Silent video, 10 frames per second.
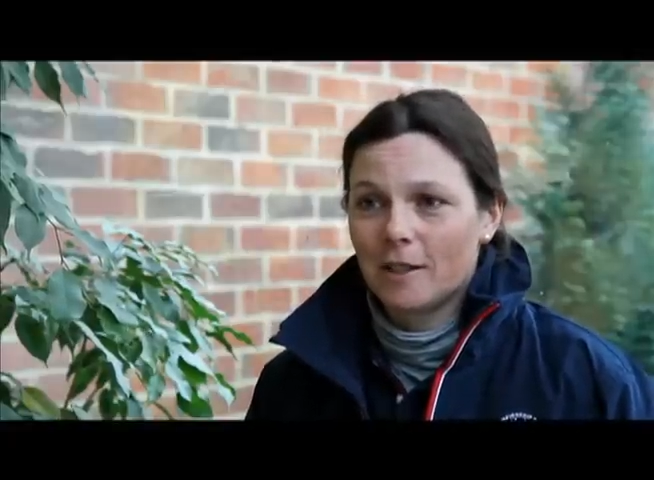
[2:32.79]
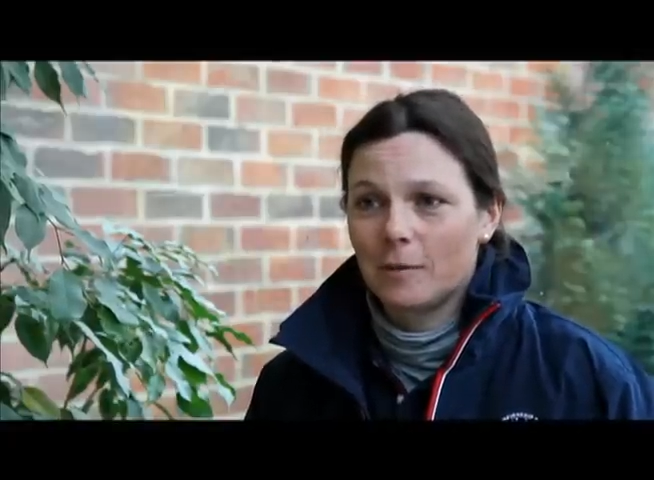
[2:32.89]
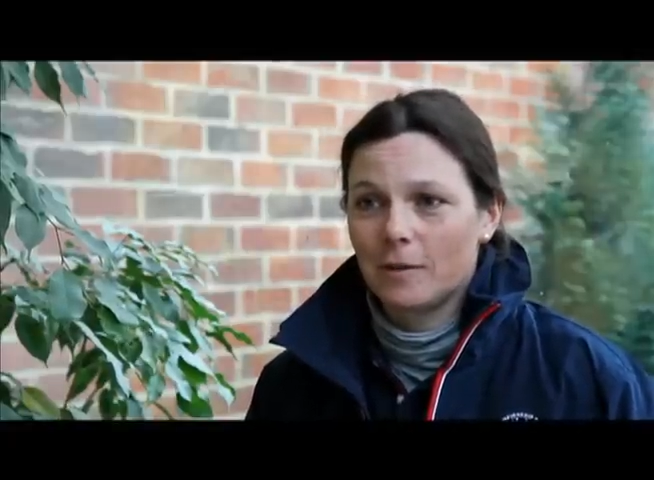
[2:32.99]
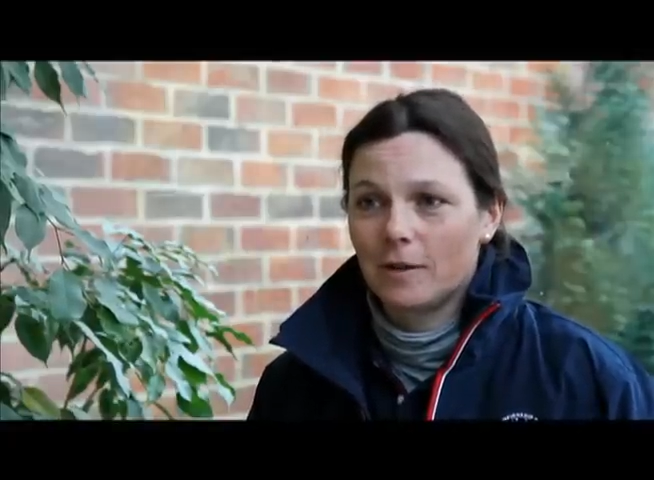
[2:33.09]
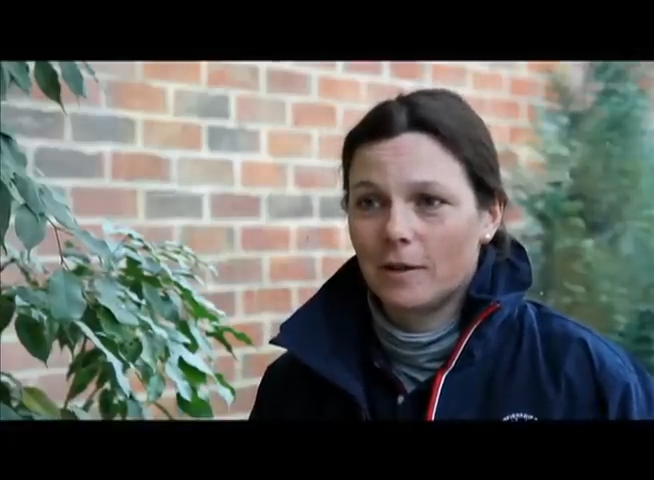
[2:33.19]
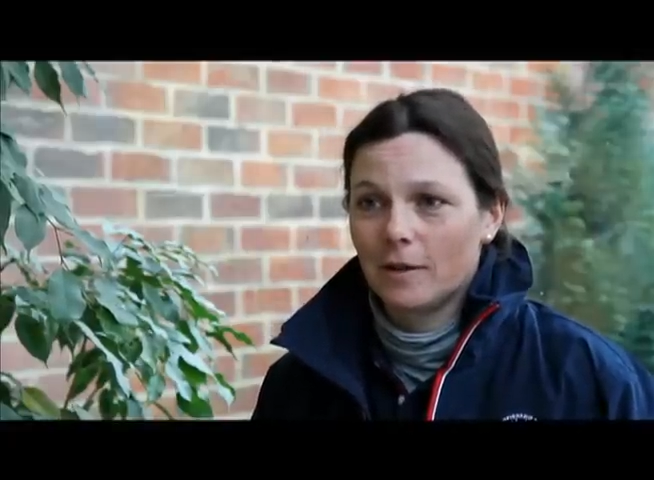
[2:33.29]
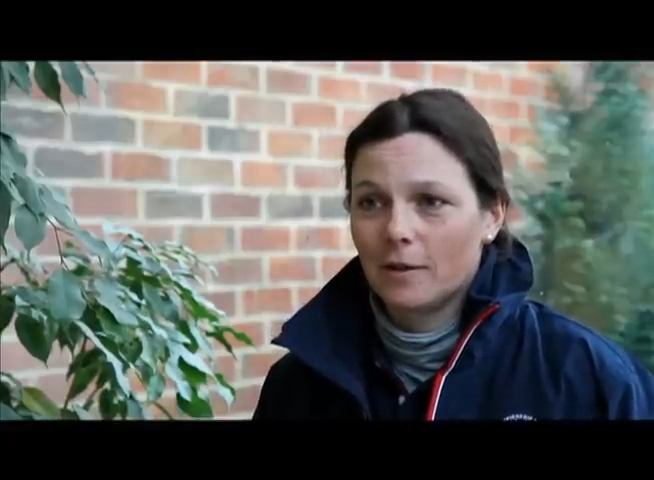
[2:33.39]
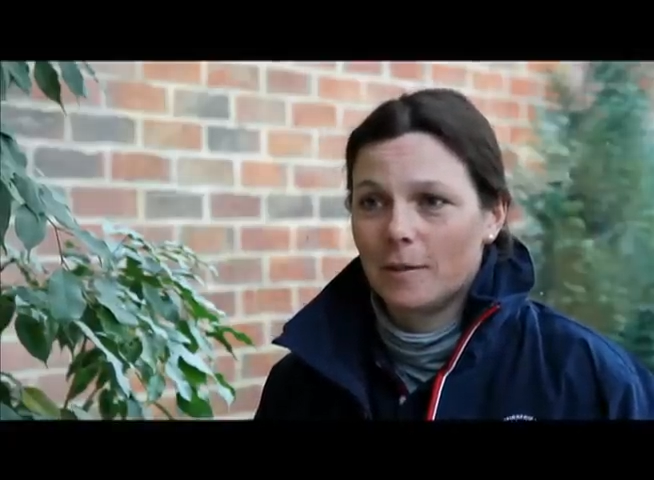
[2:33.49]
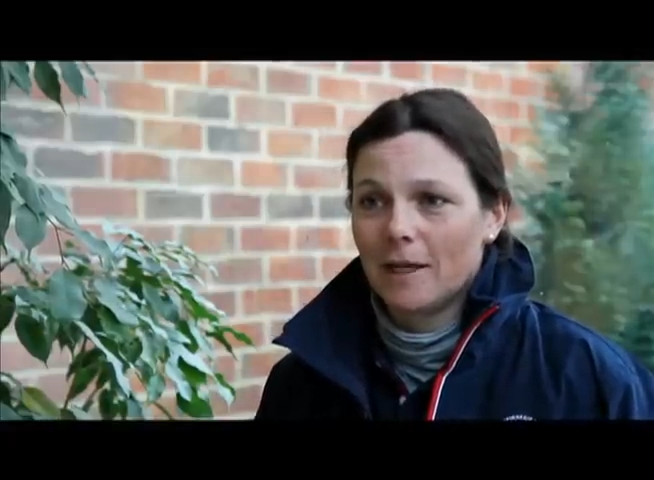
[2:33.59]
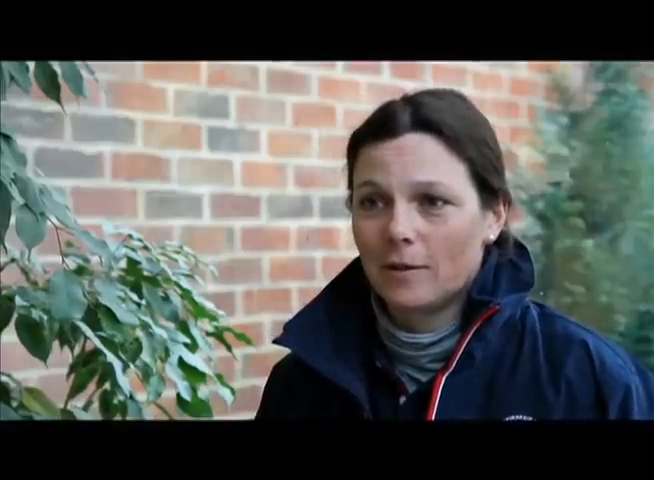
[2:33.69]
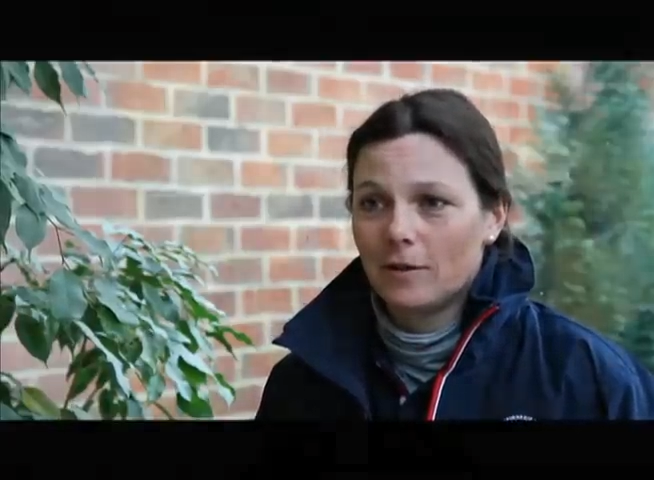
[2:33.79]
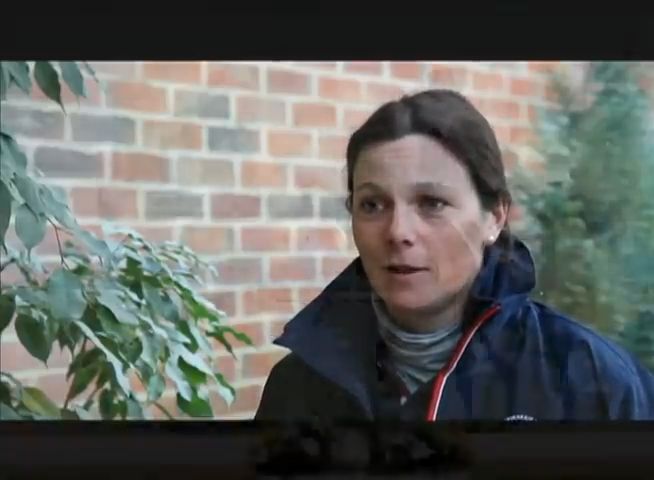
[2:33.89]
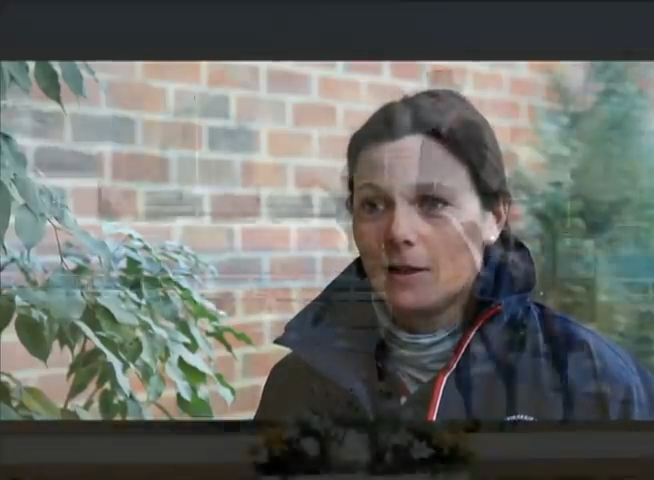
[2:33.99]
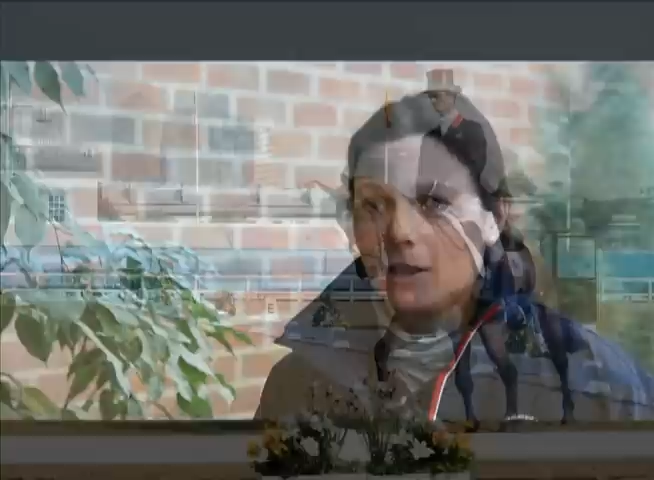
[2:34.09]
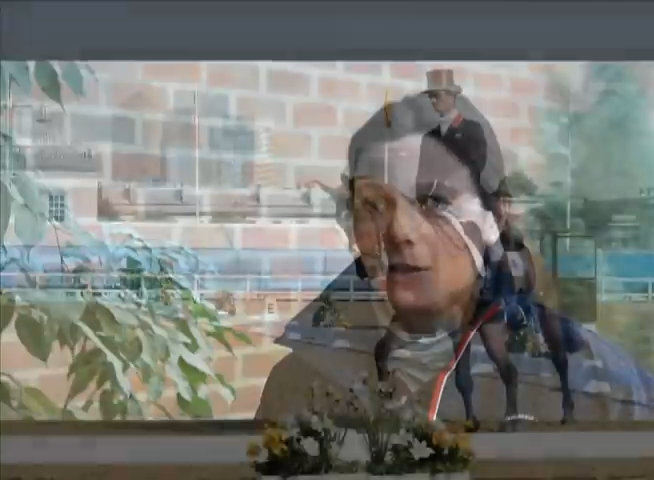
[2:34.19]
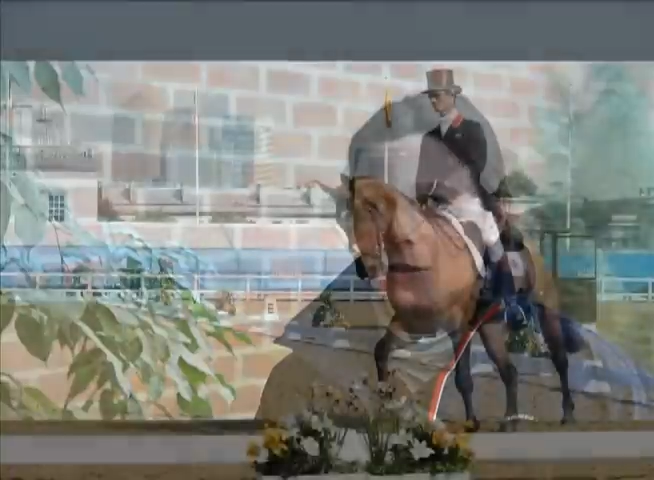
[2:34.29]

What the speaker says: cope with the mountain, then